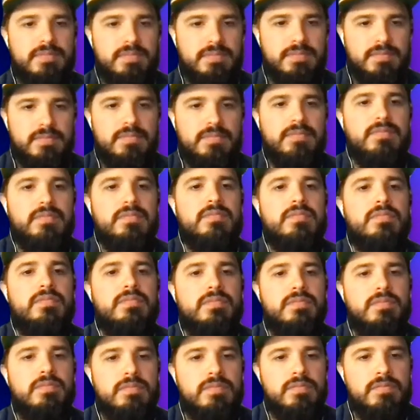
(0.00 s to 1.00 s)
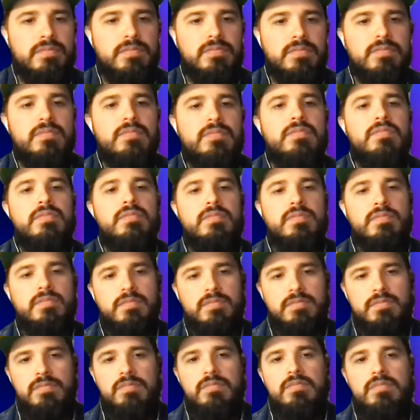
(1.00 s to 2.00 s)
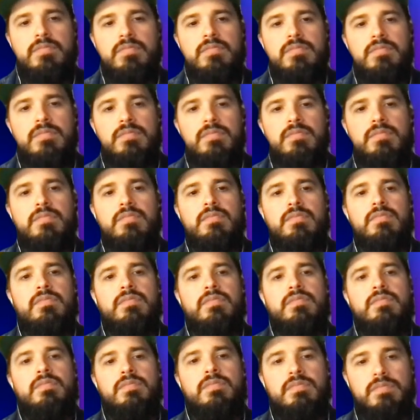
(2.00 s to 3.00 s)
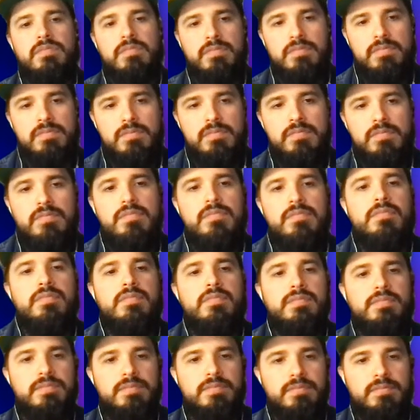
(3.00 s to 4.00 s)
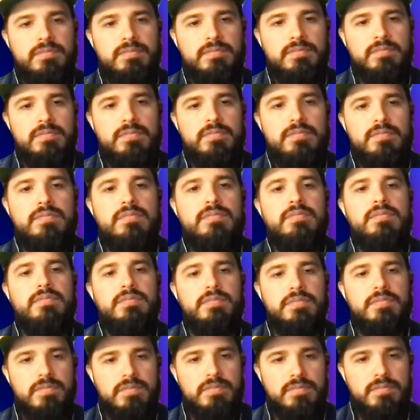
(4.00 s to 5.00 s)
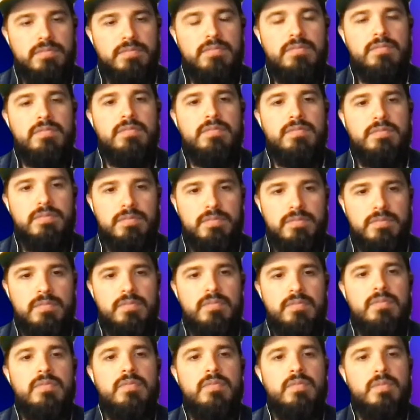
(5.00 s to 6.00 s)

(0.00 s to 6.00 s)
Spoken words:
No words are spoken by the person on screen.